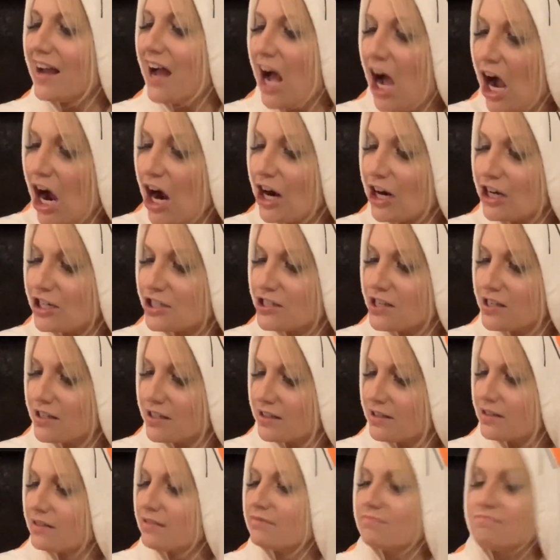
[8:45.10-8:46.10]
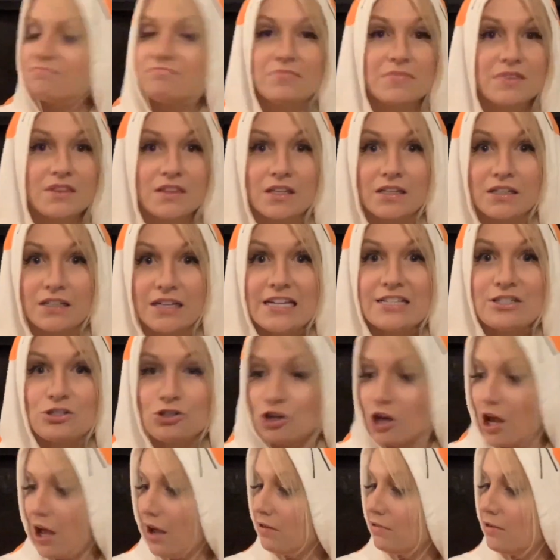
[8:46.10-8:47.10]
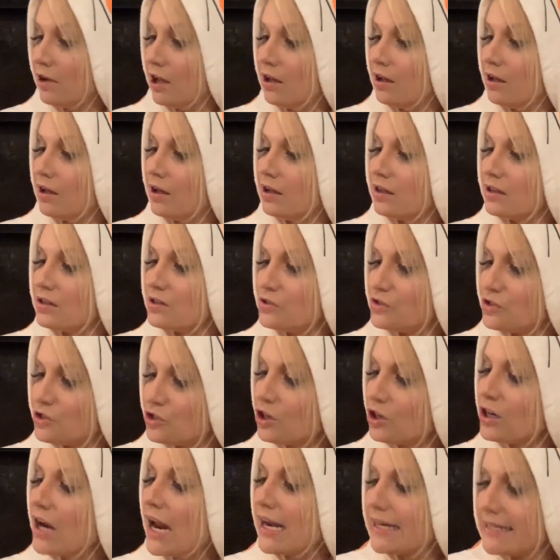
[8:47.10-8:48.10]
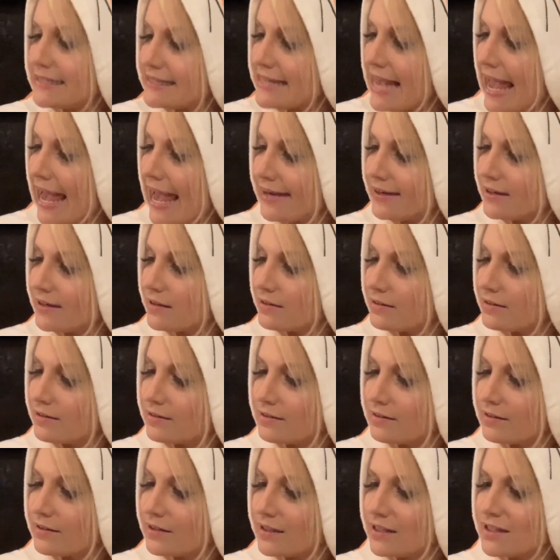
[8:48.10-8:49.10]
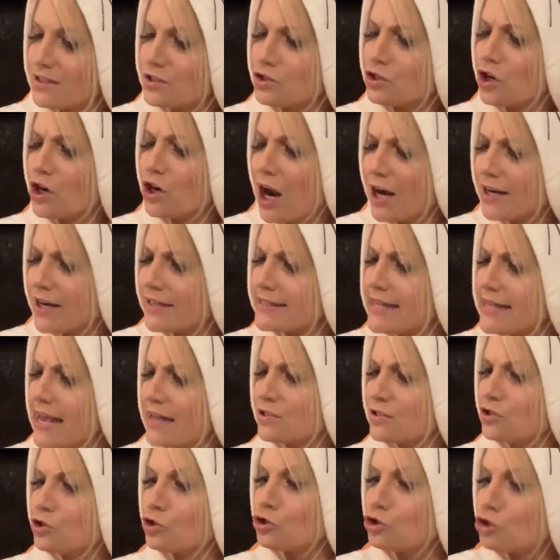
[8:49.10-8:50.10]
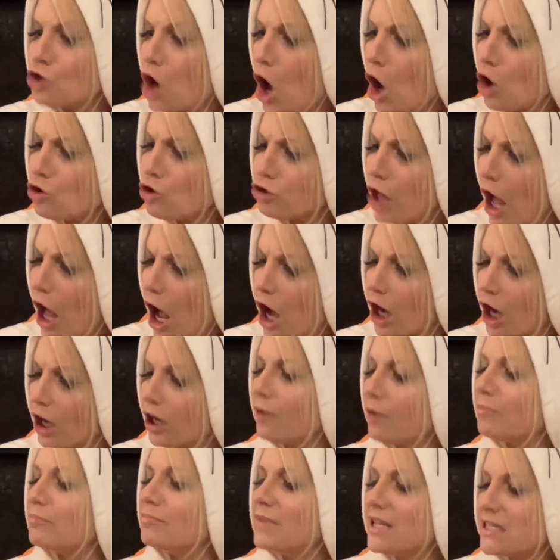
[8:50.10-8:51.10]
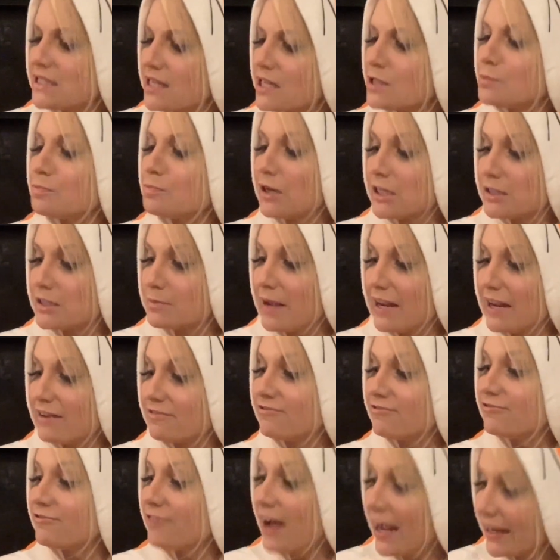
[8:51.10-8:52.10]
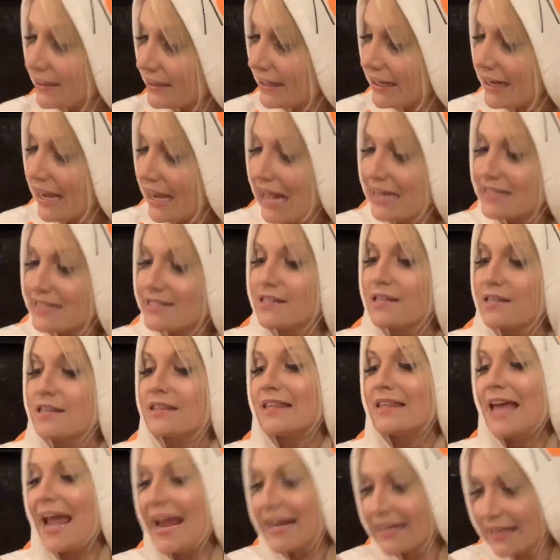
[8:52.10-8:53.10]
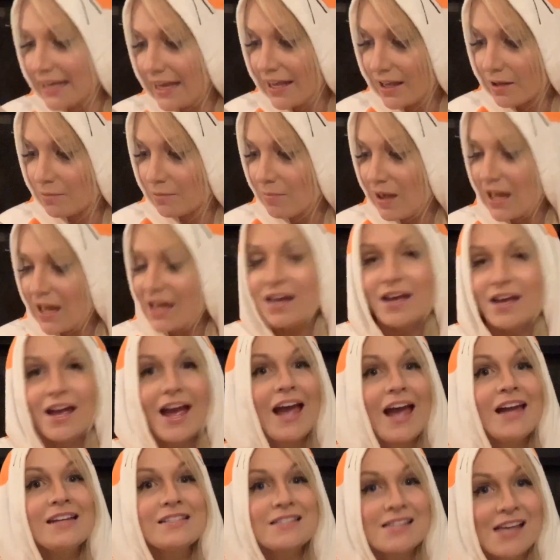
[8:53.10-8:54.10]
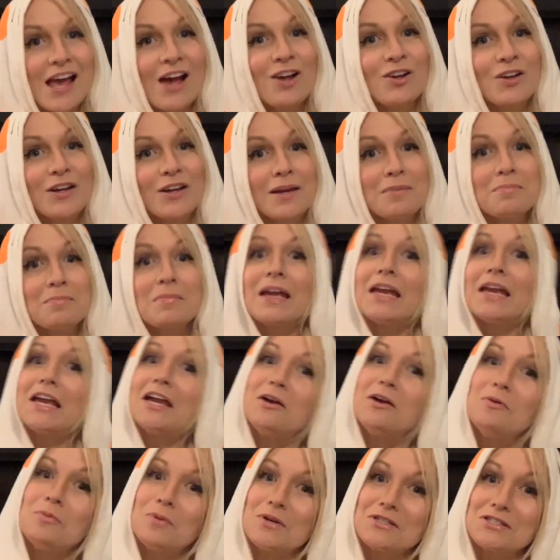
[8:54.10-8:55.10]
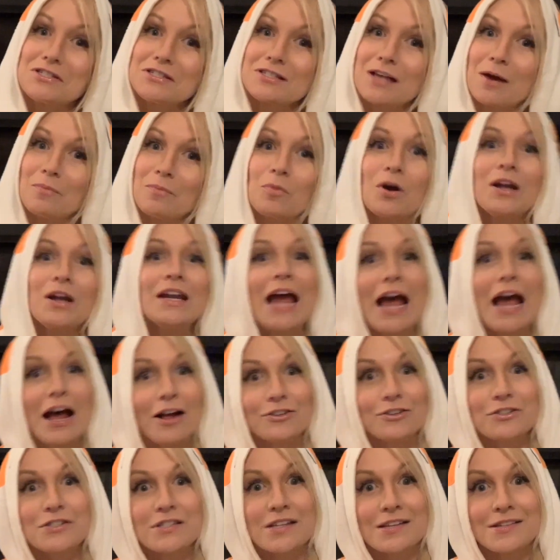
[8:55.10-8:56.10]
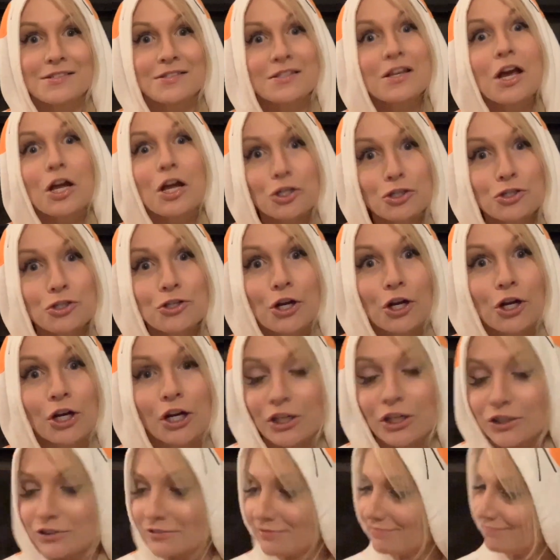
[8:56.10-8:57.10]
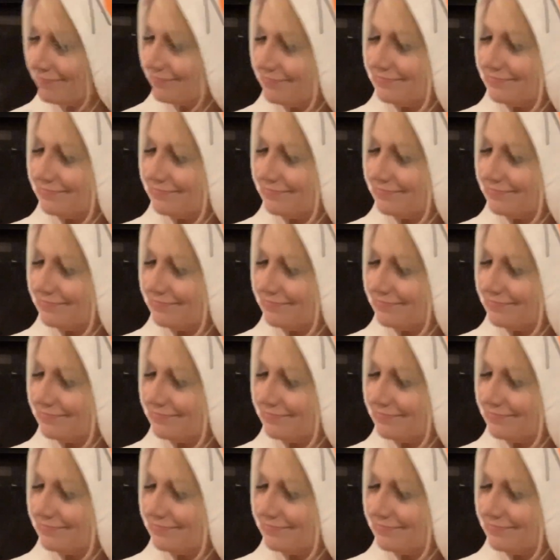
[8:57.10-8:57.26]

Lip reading: Art, the ninja, stood on his head. He stood on his head so long, Mrs. Brisbane finally had to thank him and tell him it was someone else's turn.